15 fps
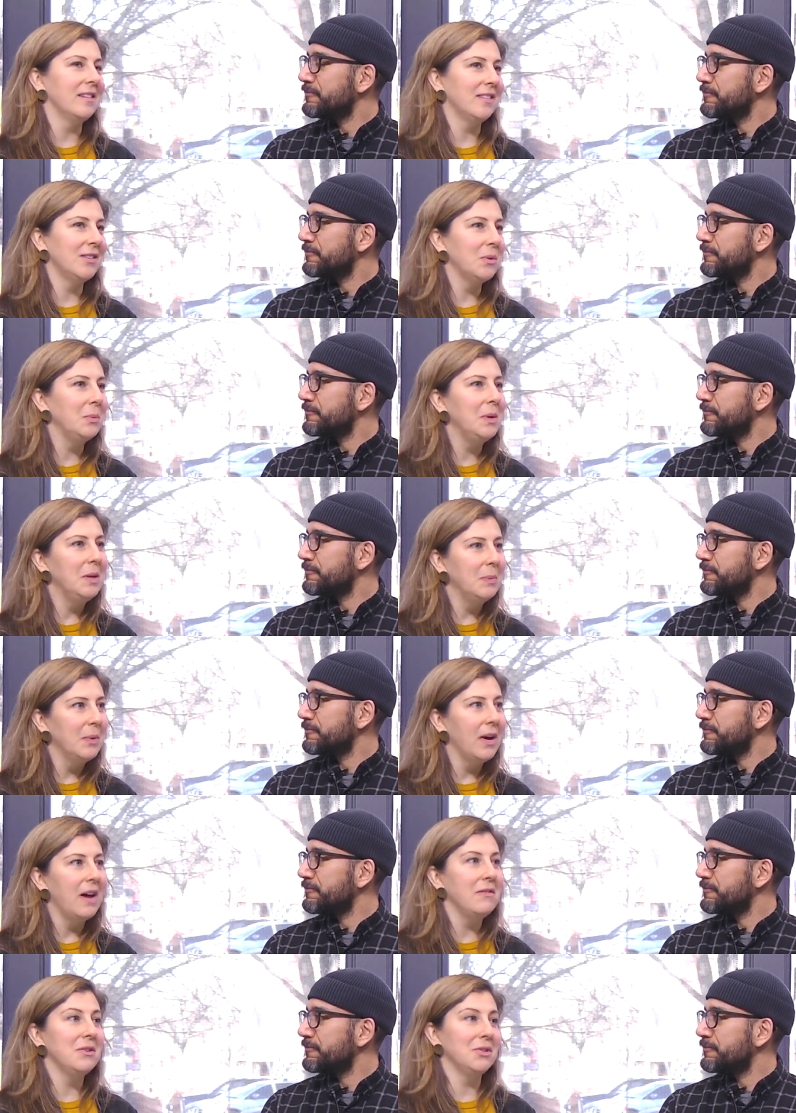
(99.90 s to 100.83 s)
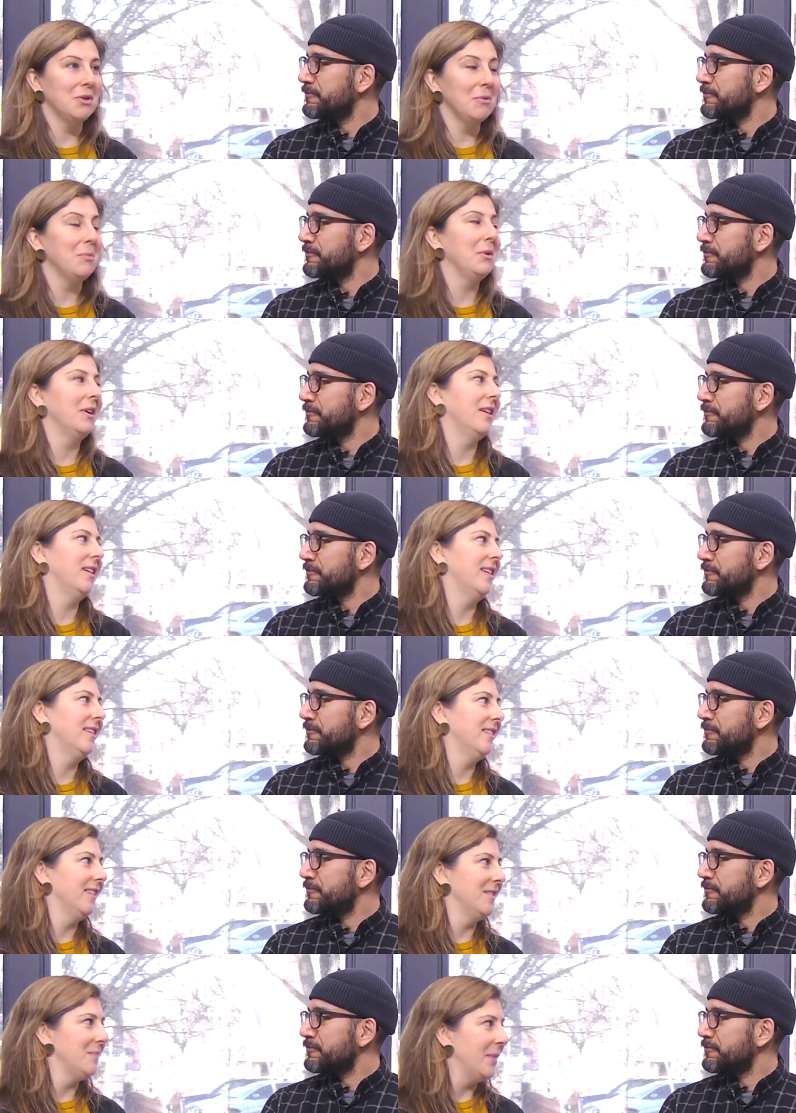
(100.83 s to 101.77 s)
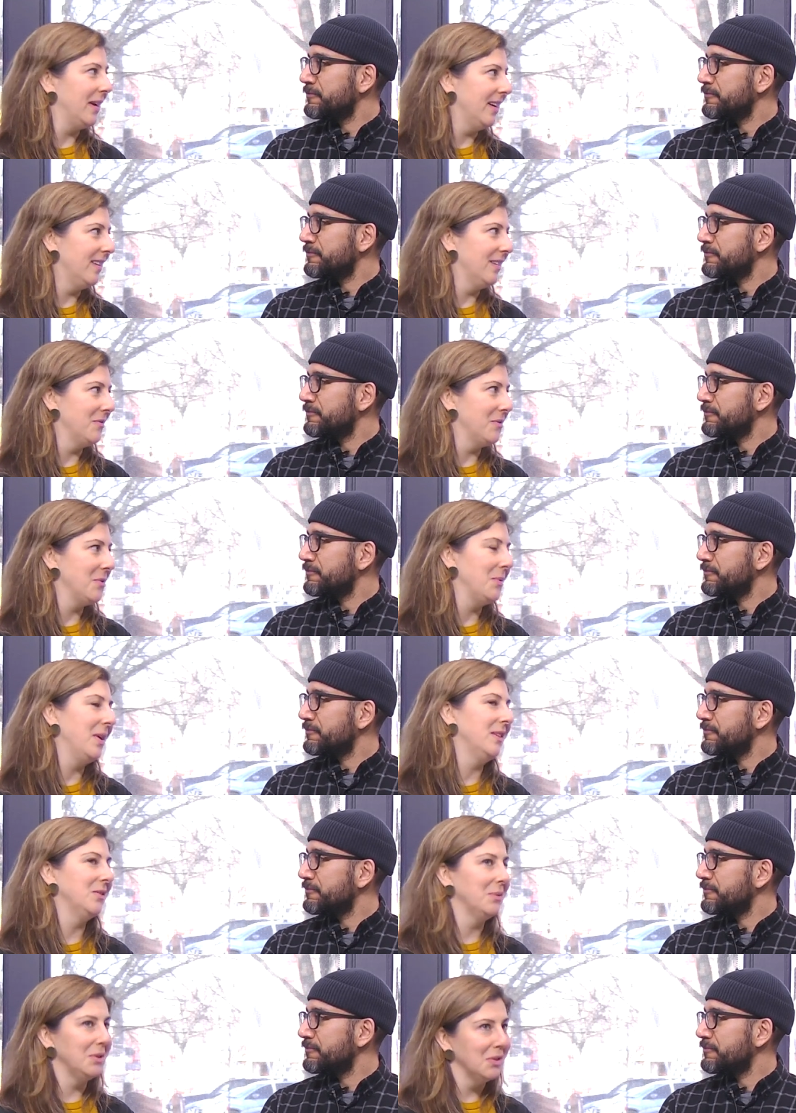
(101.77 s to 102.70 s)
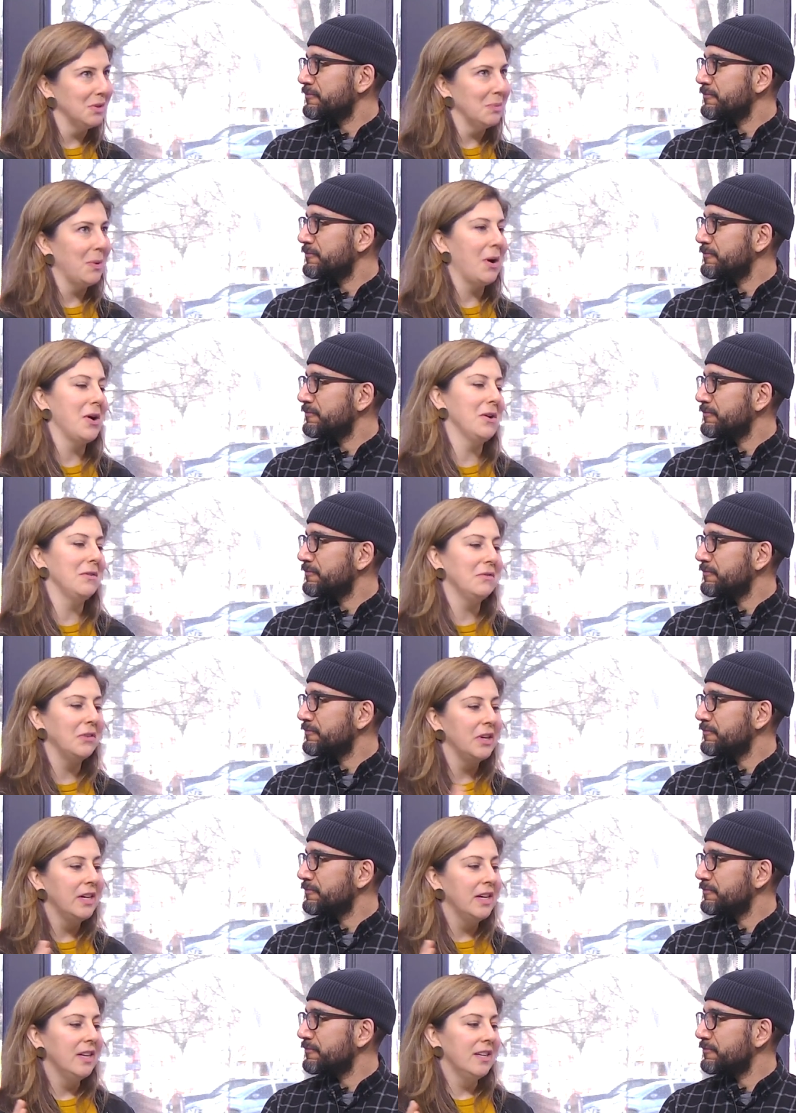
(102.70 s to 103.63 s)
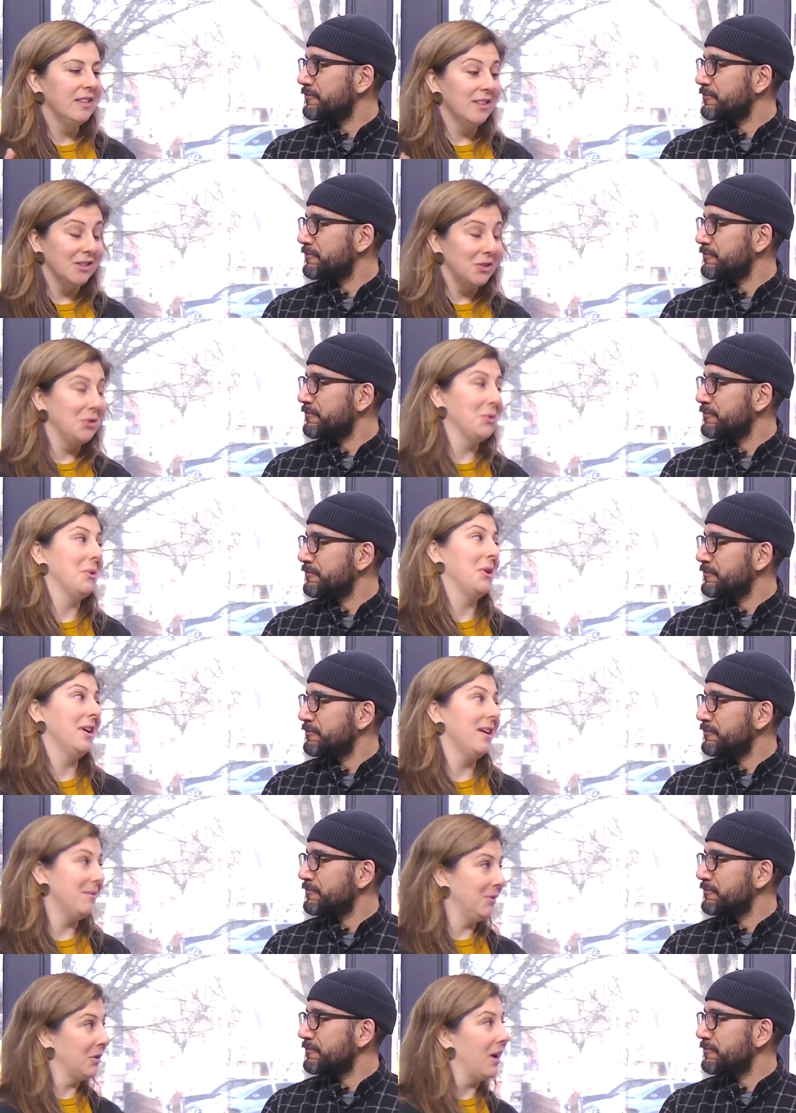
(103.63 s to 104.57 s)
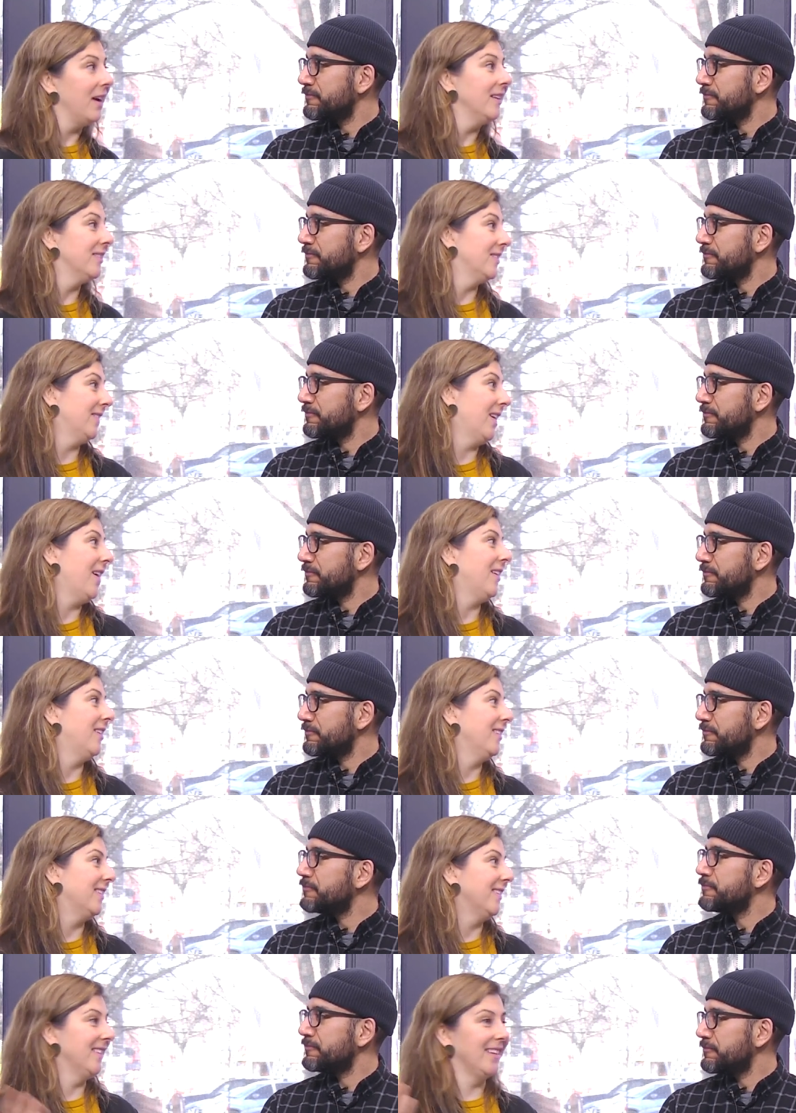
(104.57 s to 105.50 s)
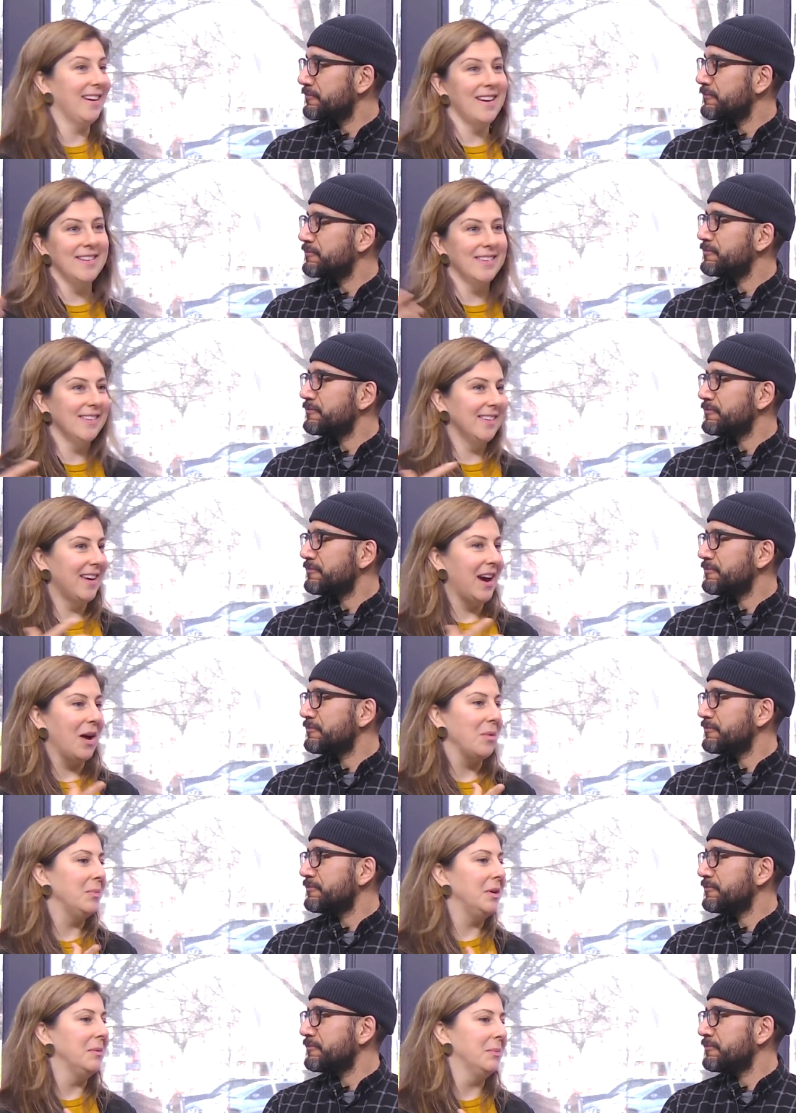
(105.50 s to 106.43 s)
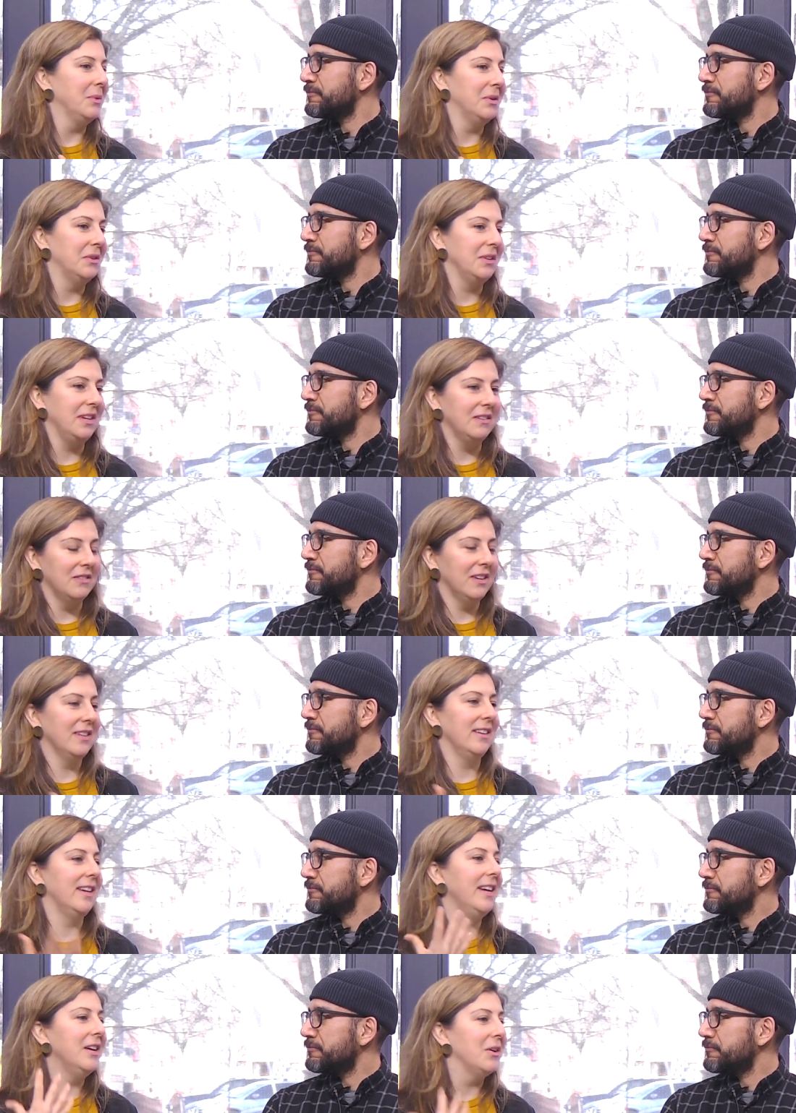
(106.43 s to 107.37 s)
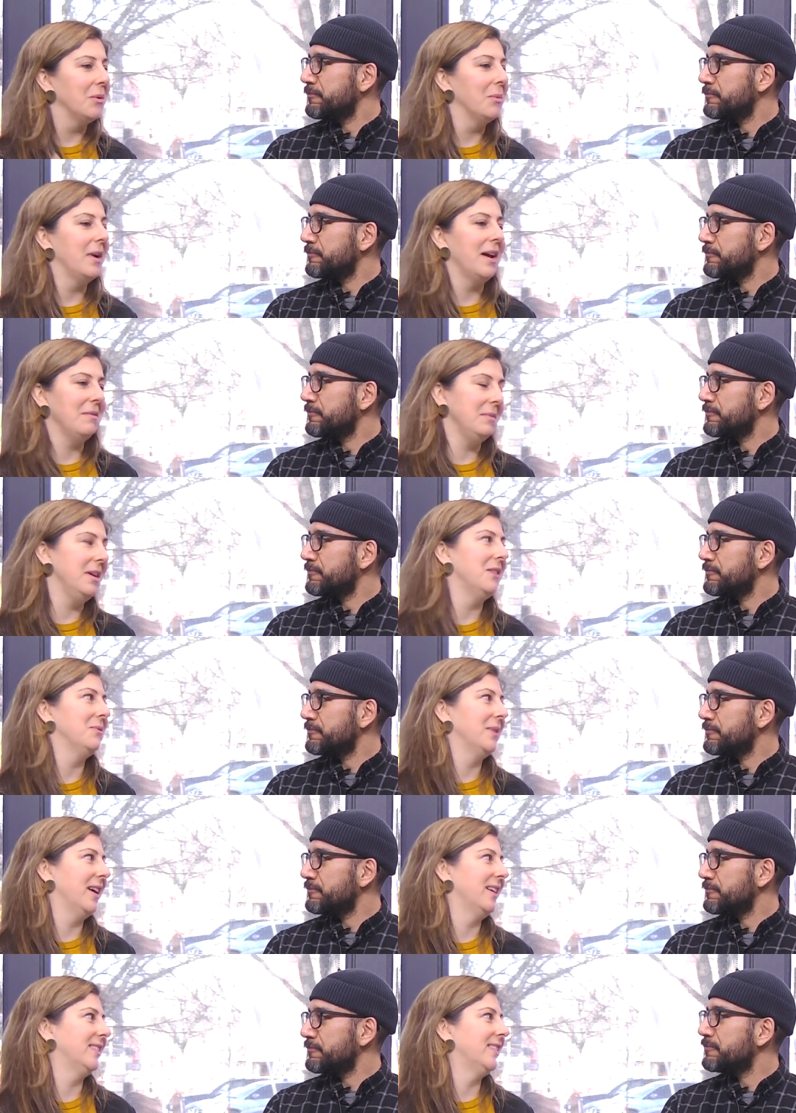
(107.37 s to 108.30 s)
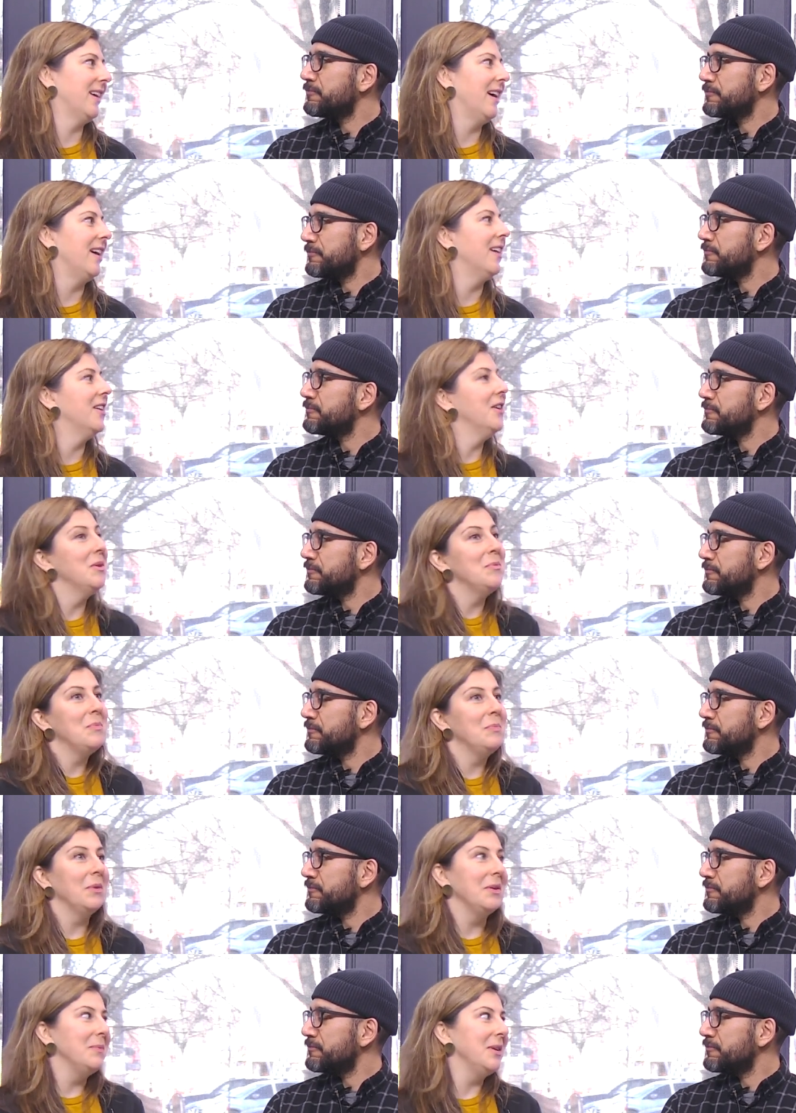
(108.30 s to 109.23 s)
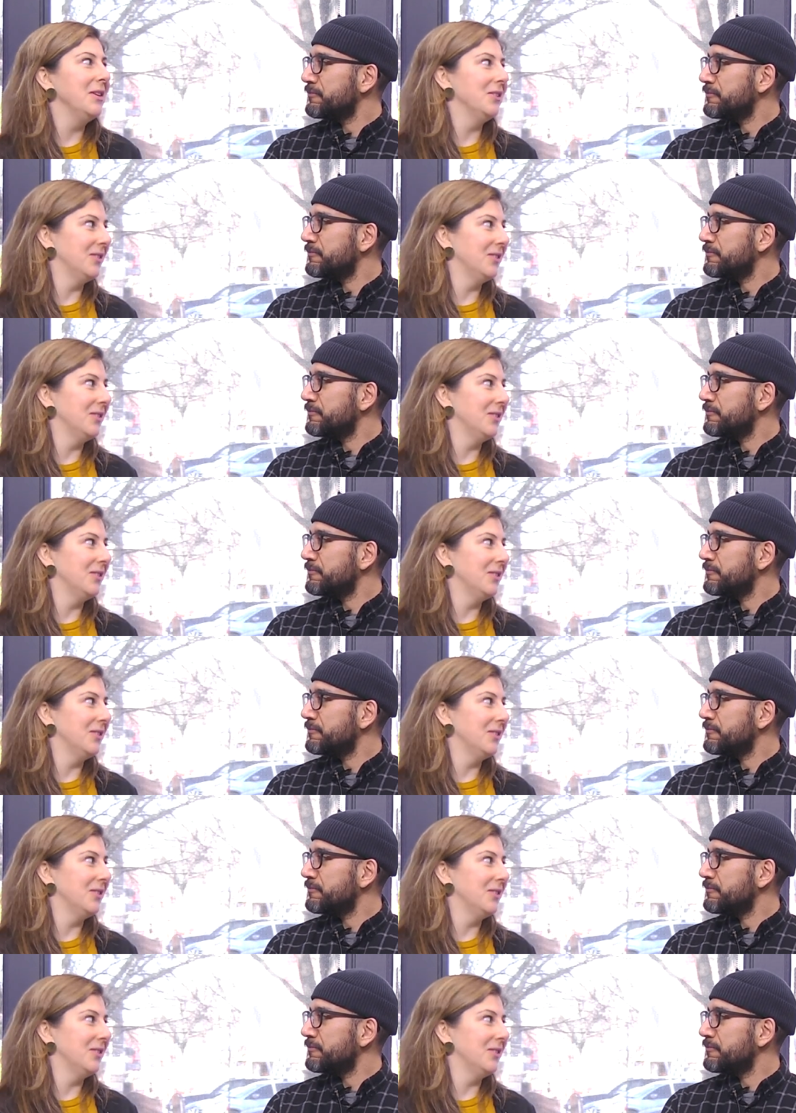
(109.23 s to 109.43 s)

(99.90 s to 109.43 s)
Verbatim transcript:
Speaker 1: So people have interpreted it in many different ways, which is part of the story I'm trying to tell is again how people even hear what I mean when I say, bring me your